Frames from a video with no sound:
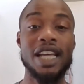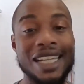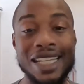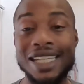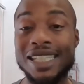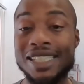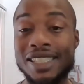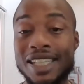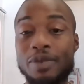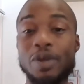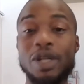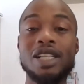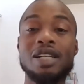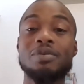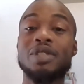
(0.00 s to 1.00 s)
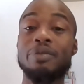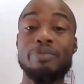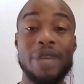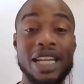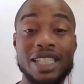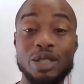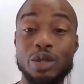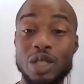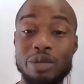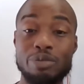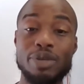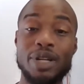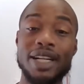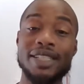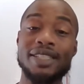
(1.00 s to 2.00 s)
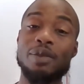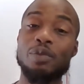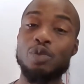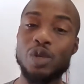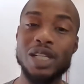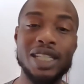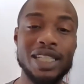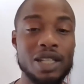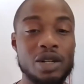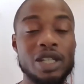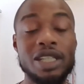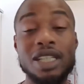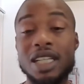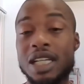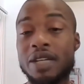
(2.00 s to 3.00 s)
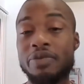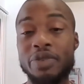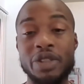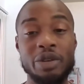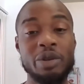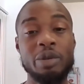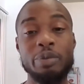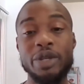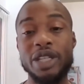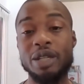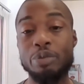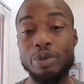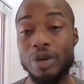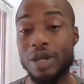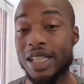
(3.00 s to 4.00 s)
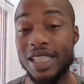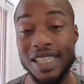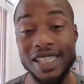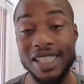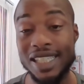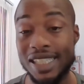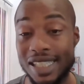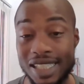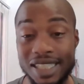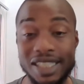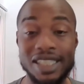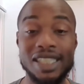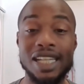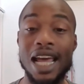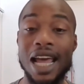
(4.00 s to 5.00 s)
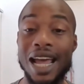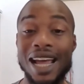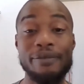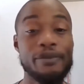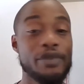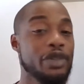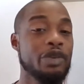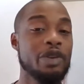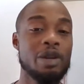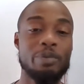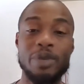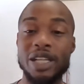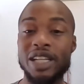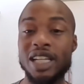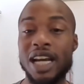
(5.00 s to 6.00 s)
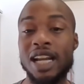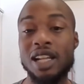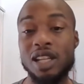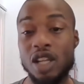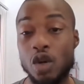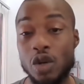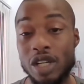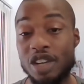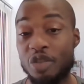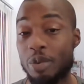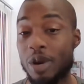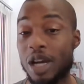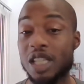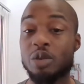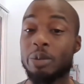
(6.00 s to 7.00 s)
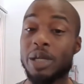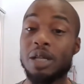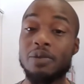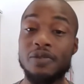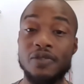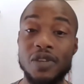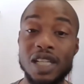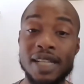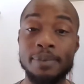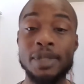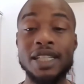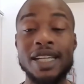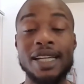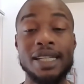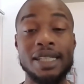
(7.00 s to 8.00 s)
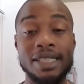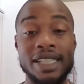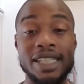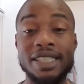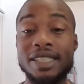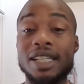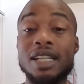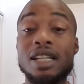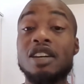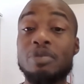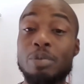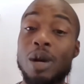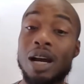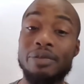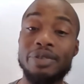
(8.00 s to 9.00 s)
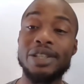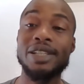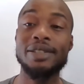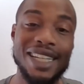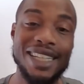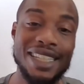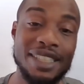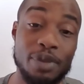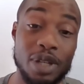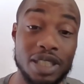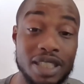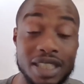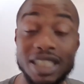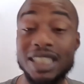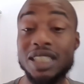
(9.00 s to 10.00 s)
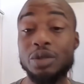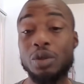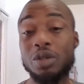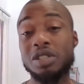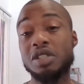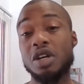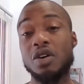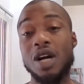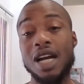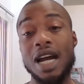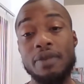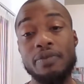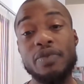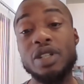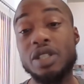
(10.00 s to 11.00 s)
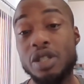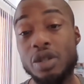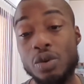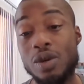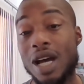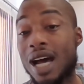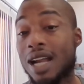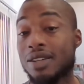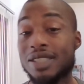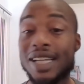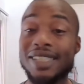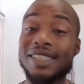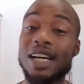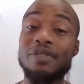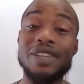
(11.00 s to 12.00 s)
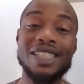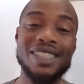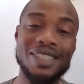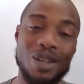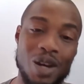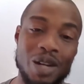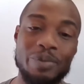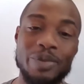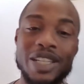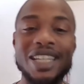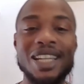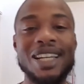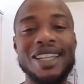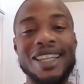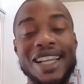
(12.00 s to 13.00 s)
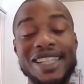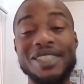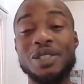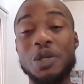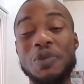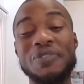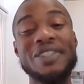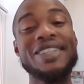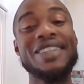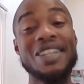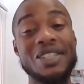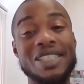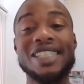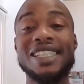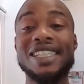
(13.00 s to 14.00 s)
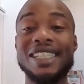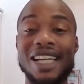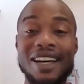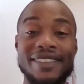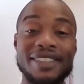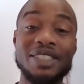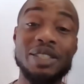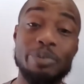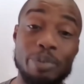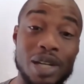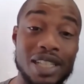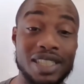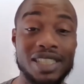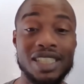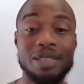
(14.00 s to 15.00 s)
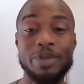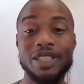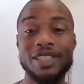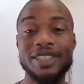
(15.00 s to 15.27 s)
And like I said, when it comes to mainstream brands, I'm really only looking for them to be in pretty good condition and for them to be at a low enough price for me to flip to get a decent enough profit. As far as these shorts go, I got them for $2 at Salvation Army, and they sold for $13 plus shipping.